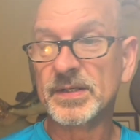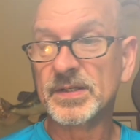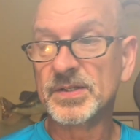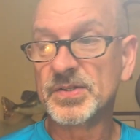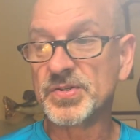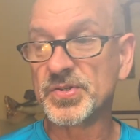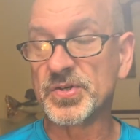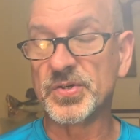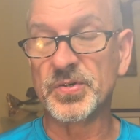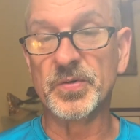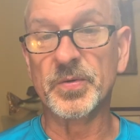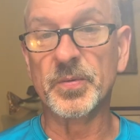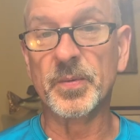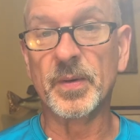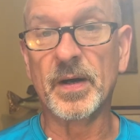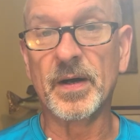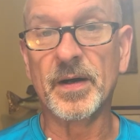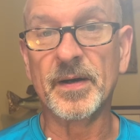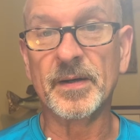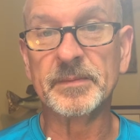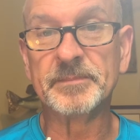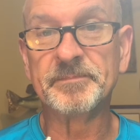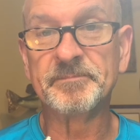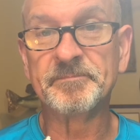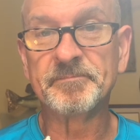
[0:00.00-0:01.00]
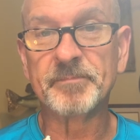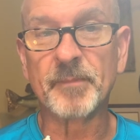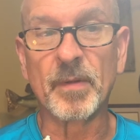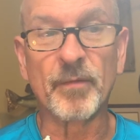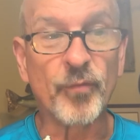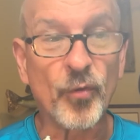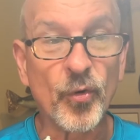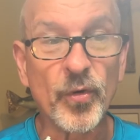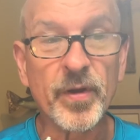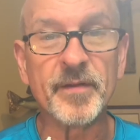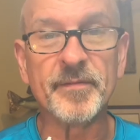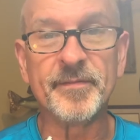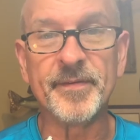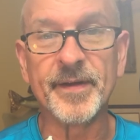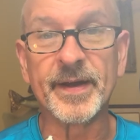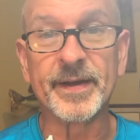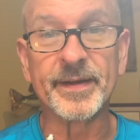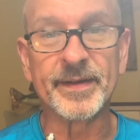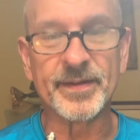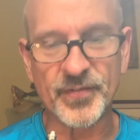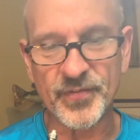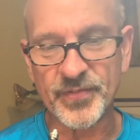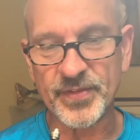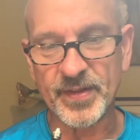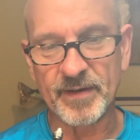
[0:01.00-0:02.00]
before you figure
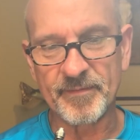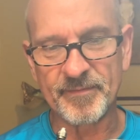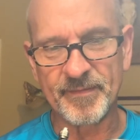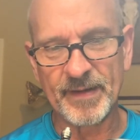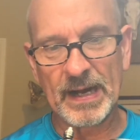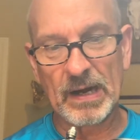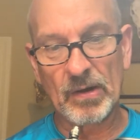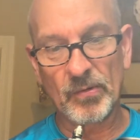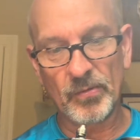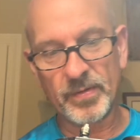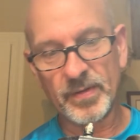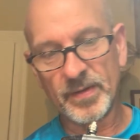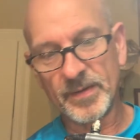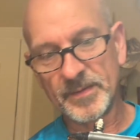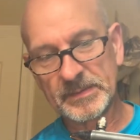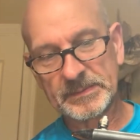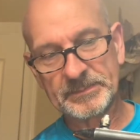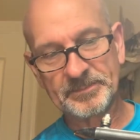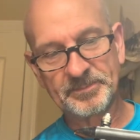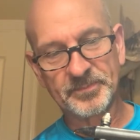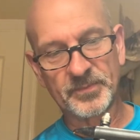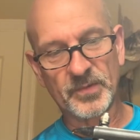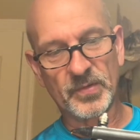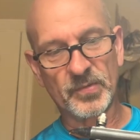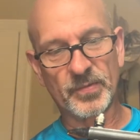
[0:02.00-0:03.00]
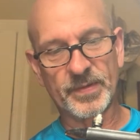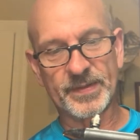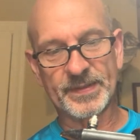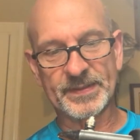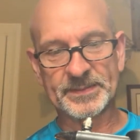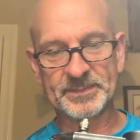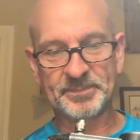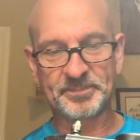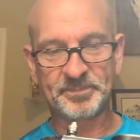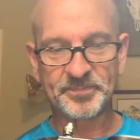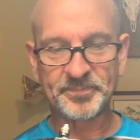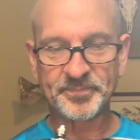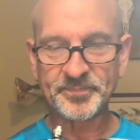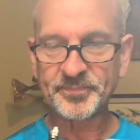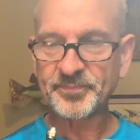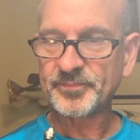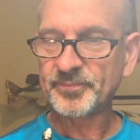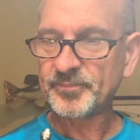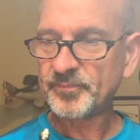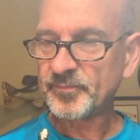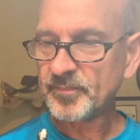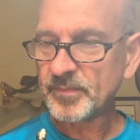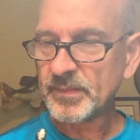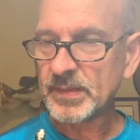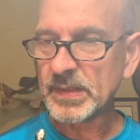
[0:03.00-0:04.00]
this stuff out. Okay,
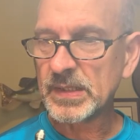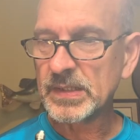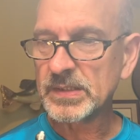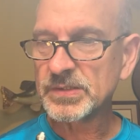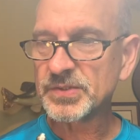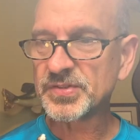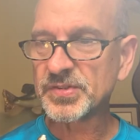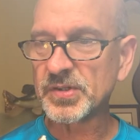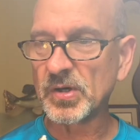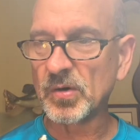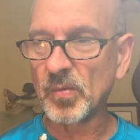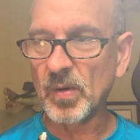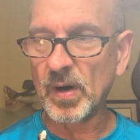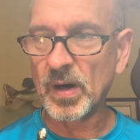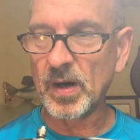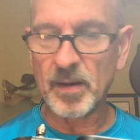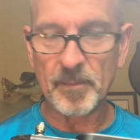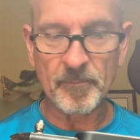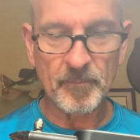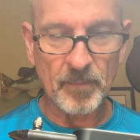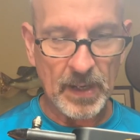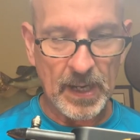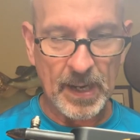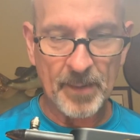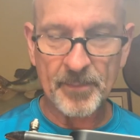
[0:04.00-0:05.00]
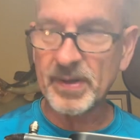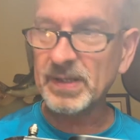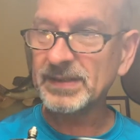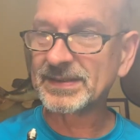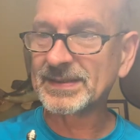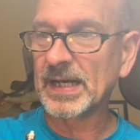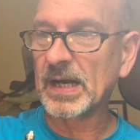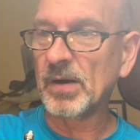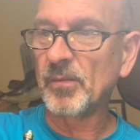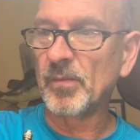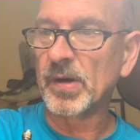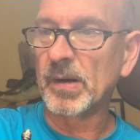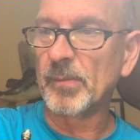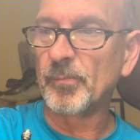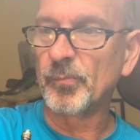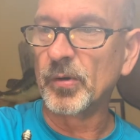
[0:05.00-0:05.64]
so I'm going to tie one up